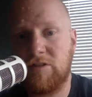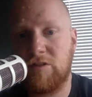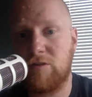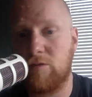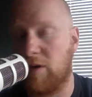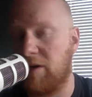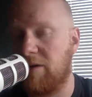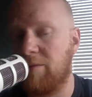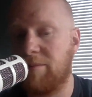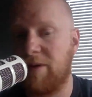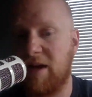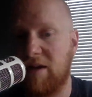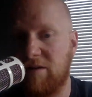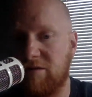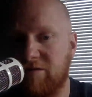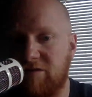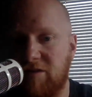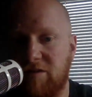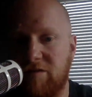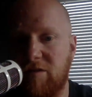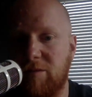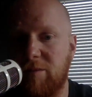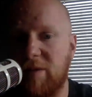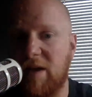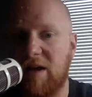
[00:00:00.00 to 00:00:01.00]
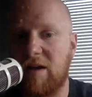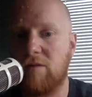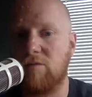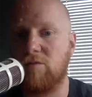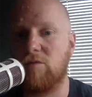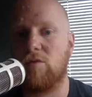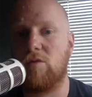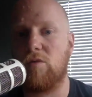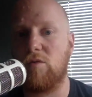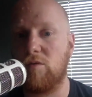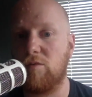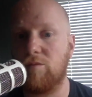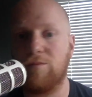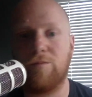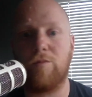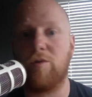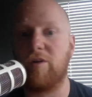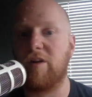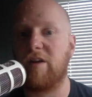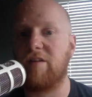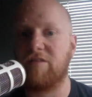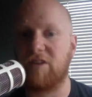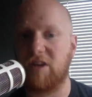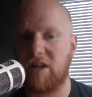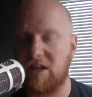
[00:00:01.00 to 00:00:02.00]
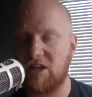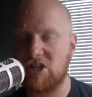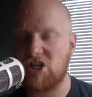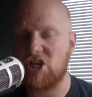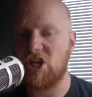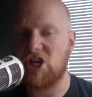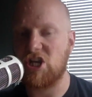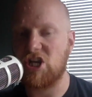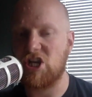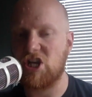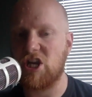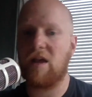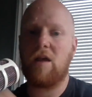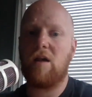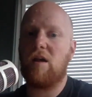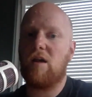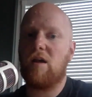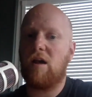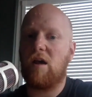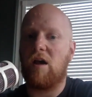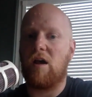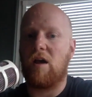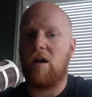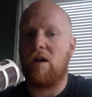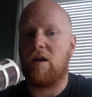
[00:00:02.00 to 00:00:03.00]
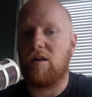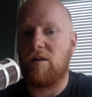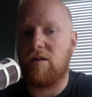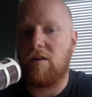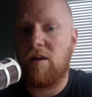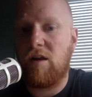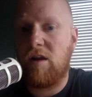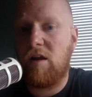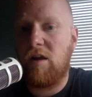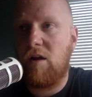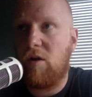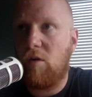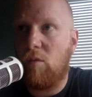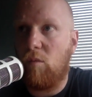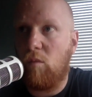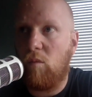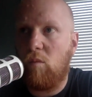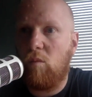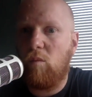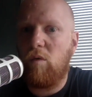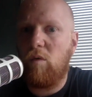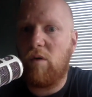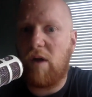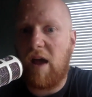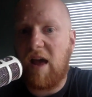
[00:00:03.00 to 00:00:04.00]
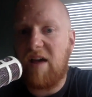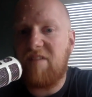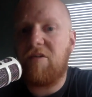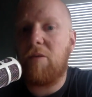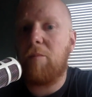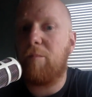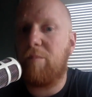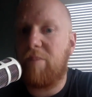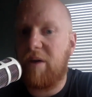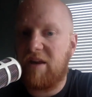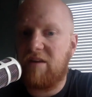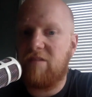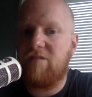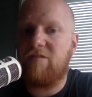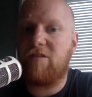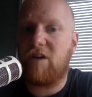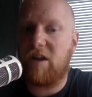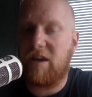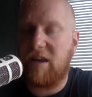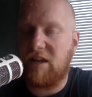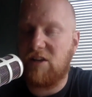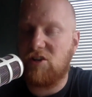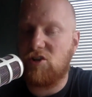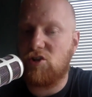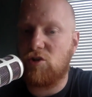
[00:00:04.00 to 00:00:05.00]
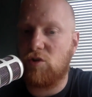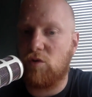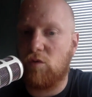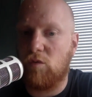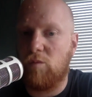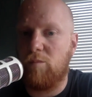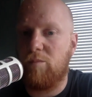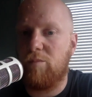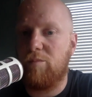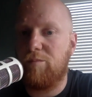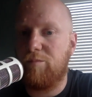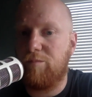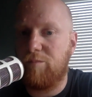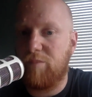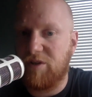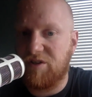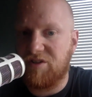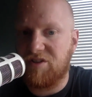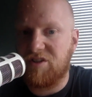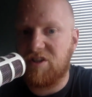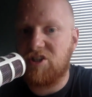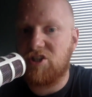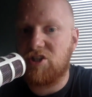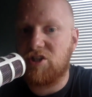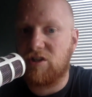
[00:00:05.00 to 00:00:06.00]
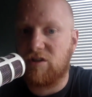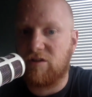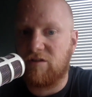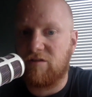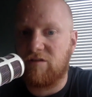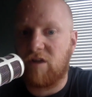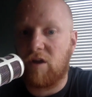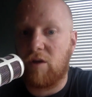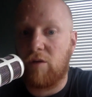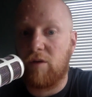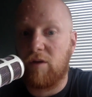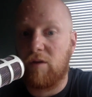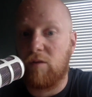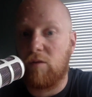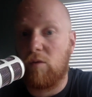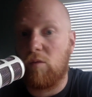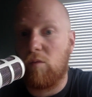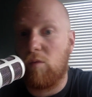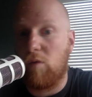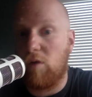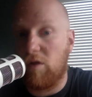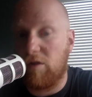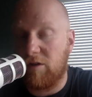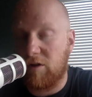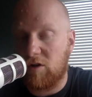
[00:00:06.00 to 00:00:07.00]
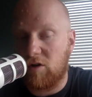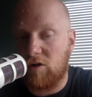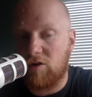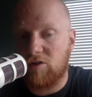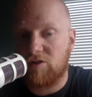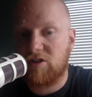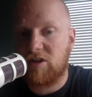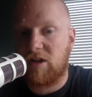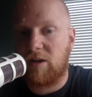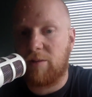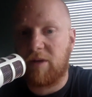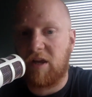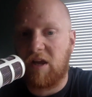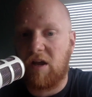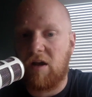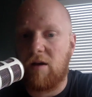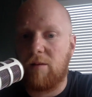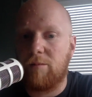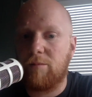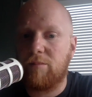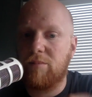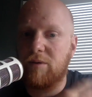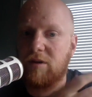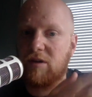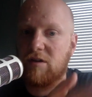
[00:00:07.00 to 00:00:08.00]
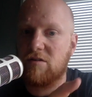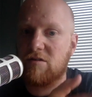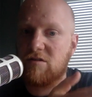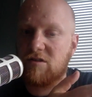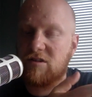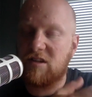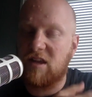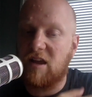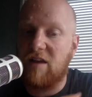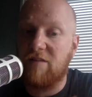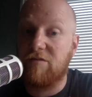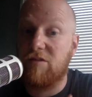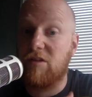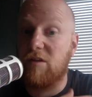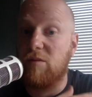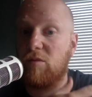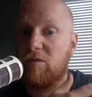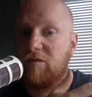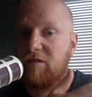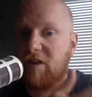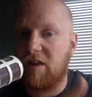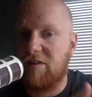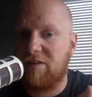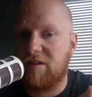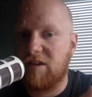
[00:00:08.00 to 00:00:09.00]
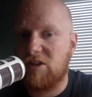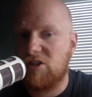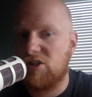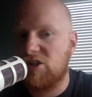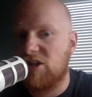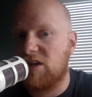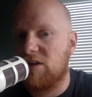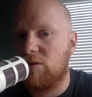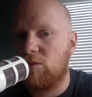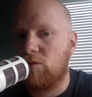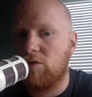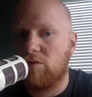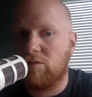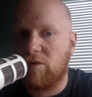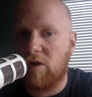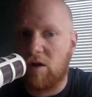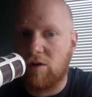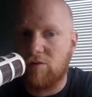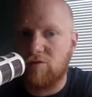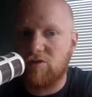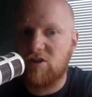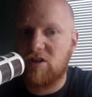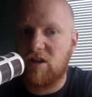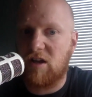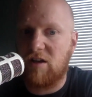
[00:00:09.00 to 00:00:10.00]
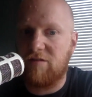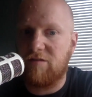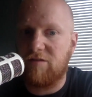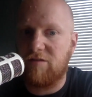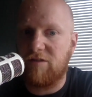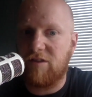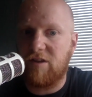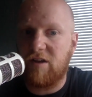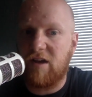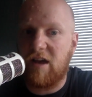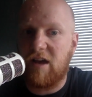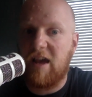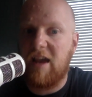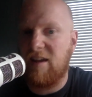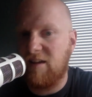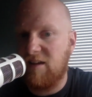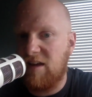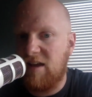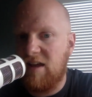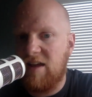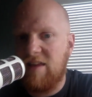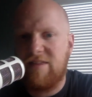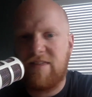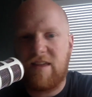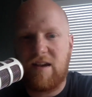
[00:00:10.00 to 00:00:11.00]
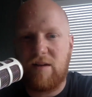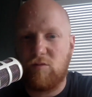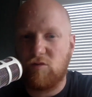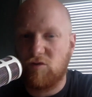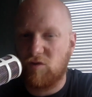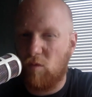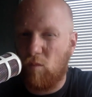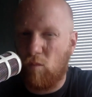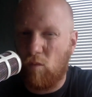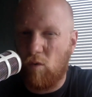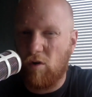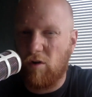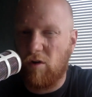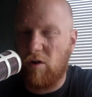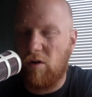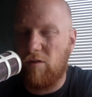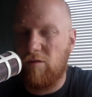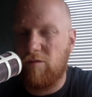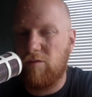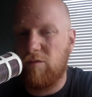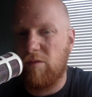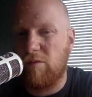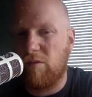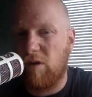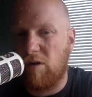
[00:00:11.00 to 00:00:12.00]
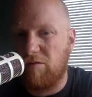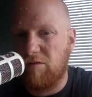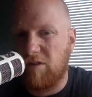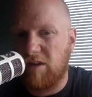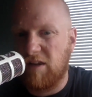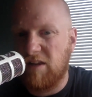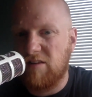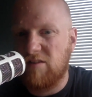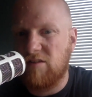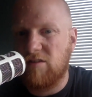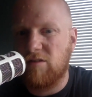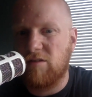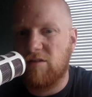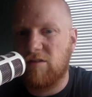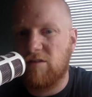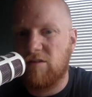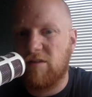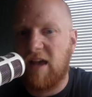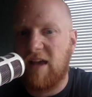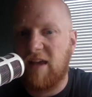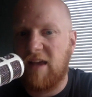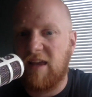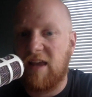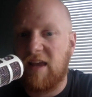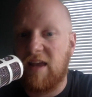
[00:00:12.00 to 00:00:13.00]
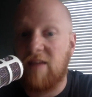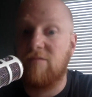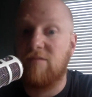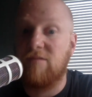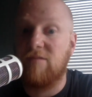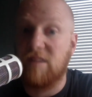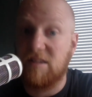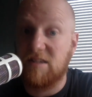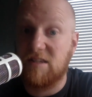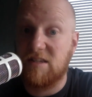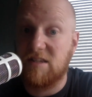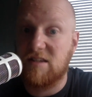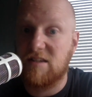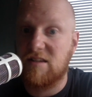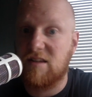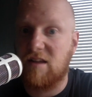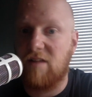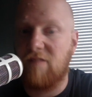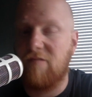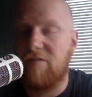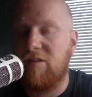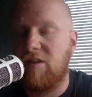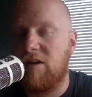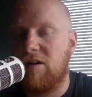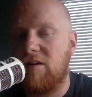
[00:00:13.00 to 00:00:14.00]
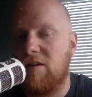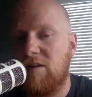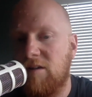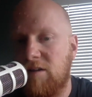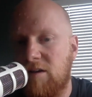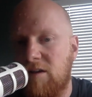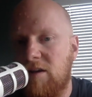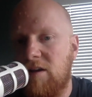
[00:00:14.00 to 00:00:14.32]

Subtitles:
£20 and £50 or whatever next year, and we'll have a better financial position of knowing, well, what are the costs coming up, because everything we've done this year, we'll know stuff that, hey, that was a one-off, we won't need to do that again. This is stuff that